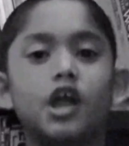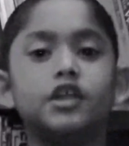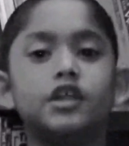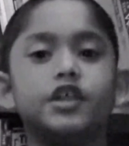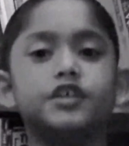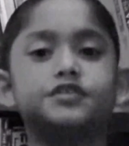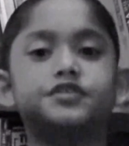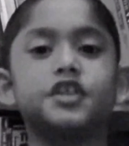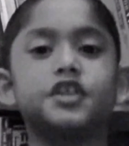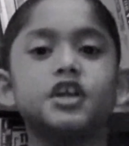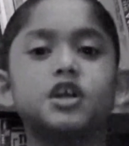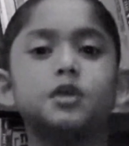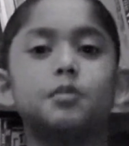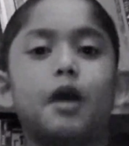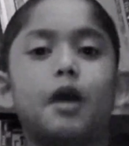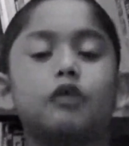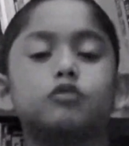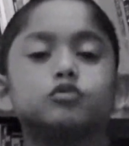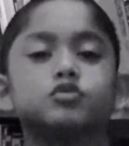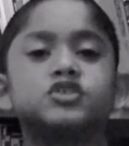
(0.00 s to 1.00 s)
they think
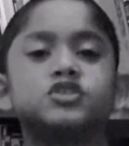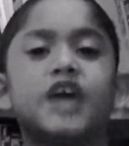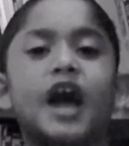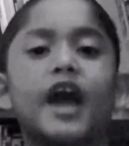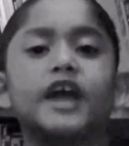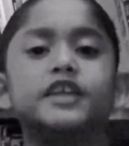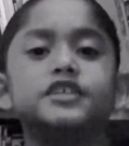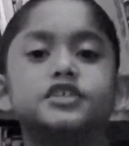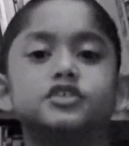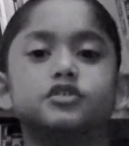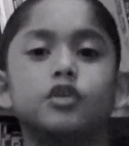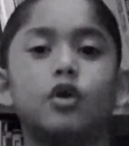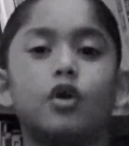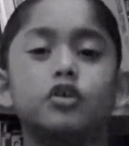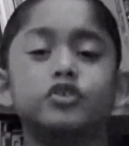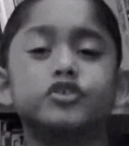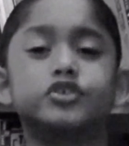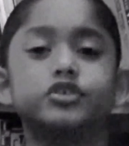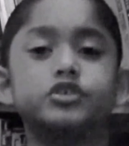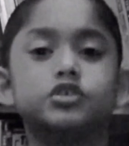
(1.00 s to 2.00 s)
about
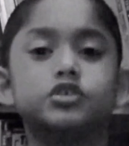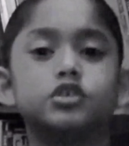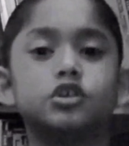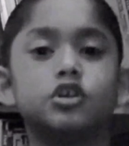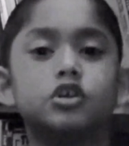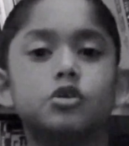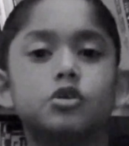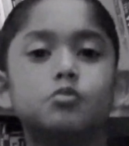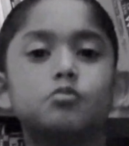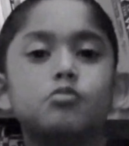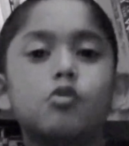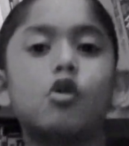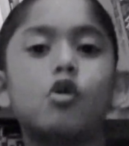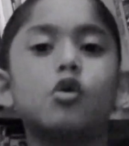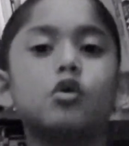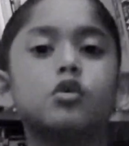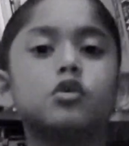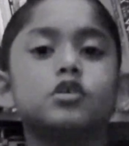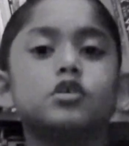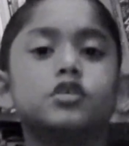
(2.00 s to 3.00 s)
dinosaurs.
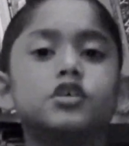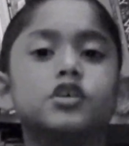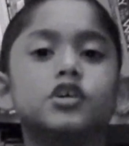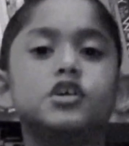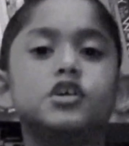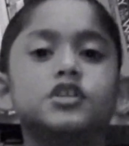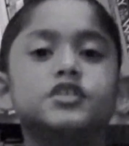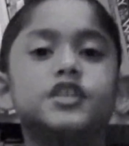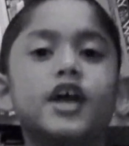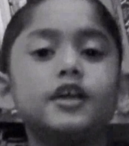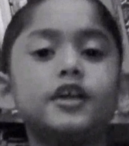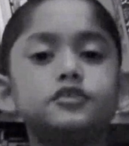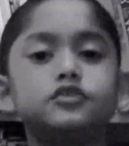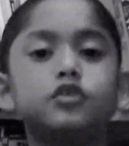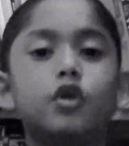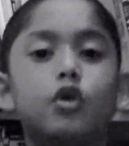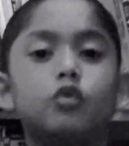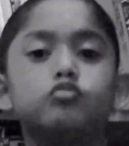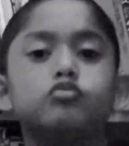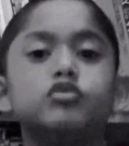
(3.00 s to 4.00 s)
But that's
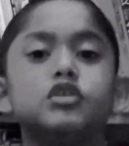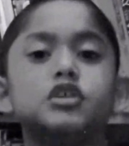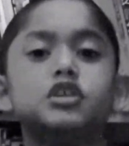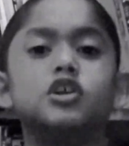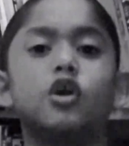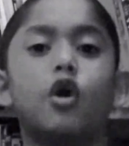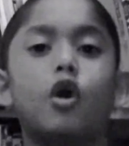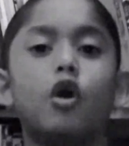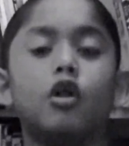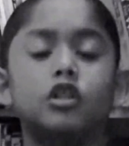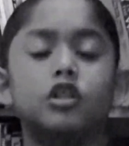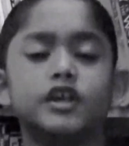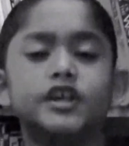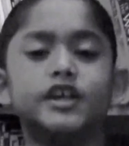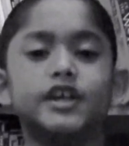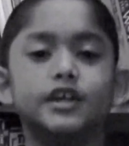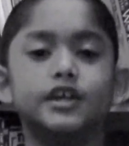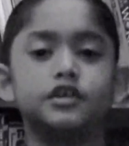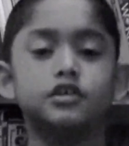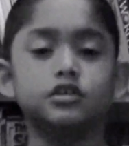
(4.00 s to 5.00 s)
not really all
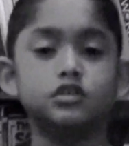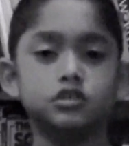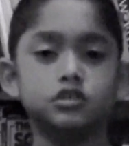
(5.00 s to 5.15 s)
it.